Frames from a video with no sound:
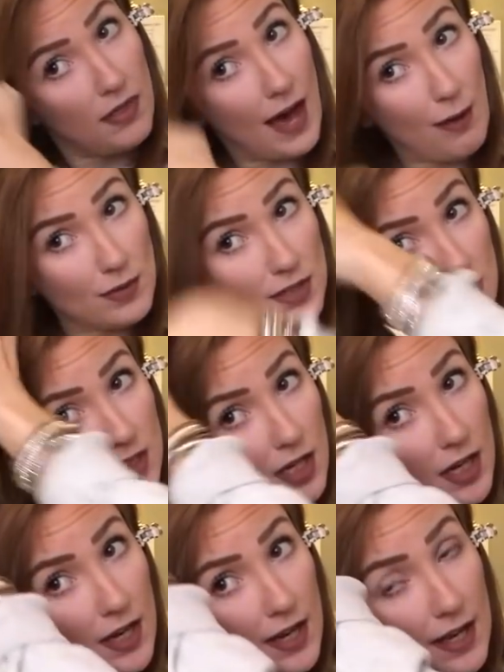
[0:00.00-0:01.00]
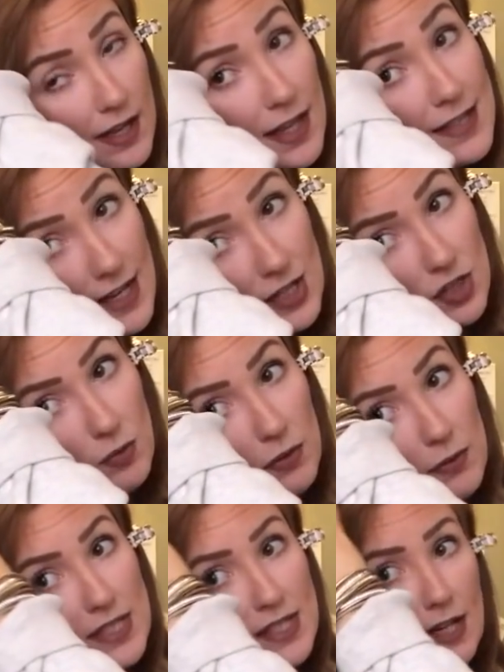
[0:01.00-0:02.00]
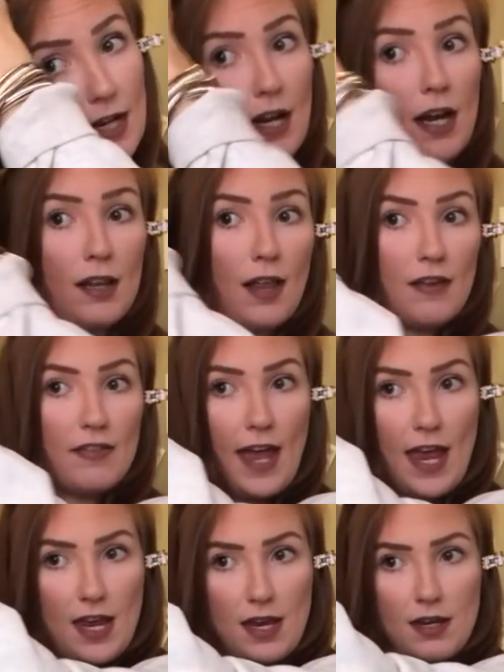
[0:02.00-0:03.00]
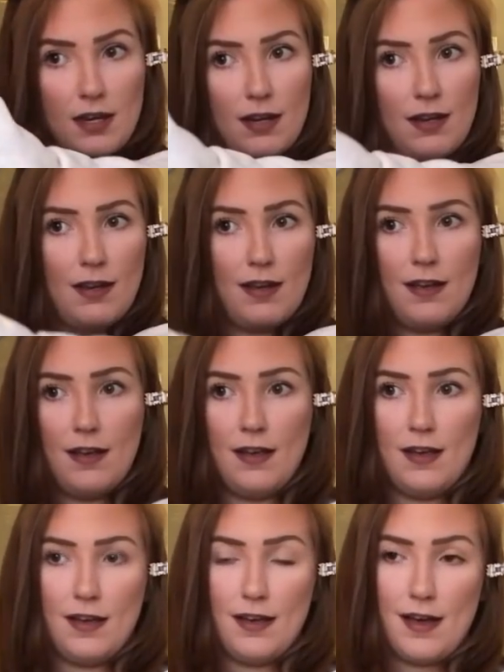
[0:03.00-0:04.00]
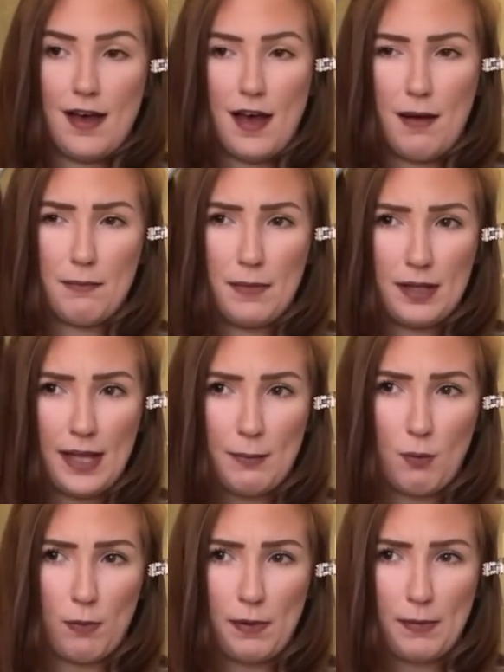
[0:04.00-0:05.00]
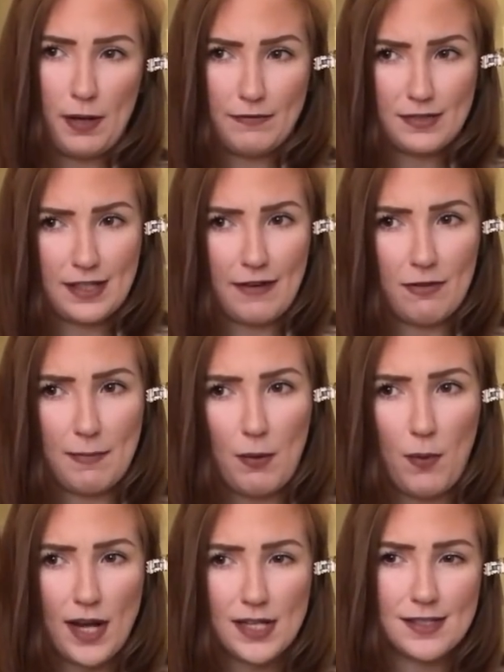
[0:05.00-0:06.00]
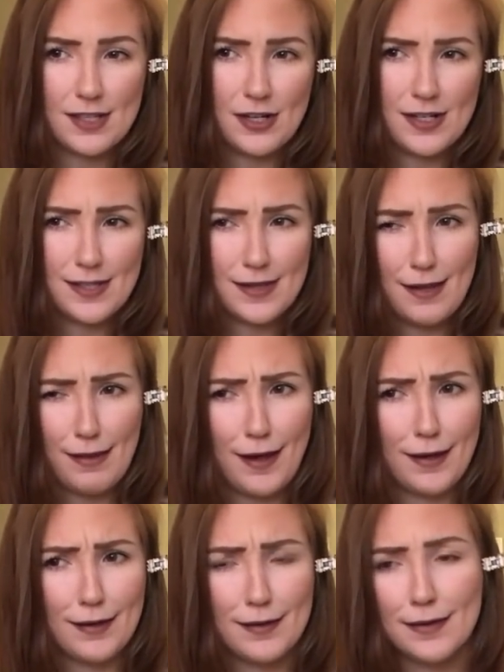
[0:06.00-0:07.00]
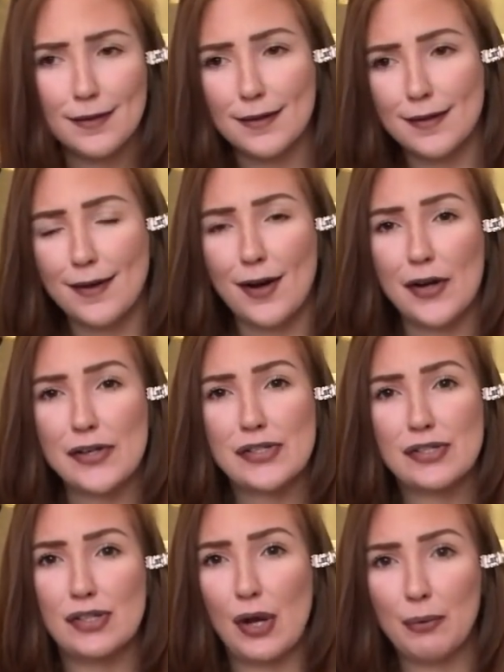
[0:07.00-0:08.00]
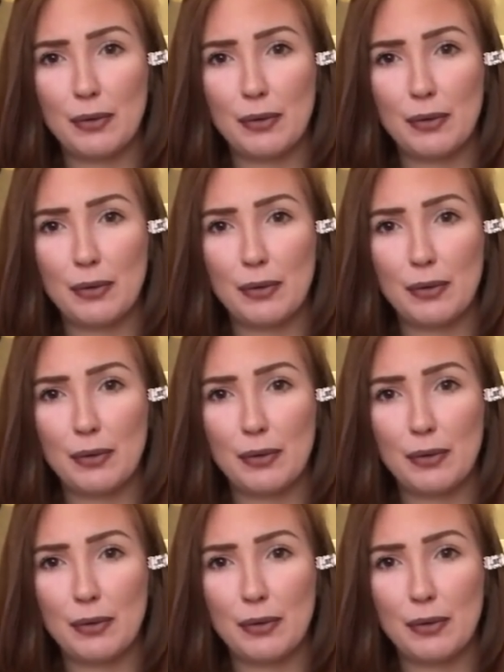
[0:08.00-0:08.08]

that was, that's actually one reason I got a lot of hate um, like more people have discovered my wedding series and they like are so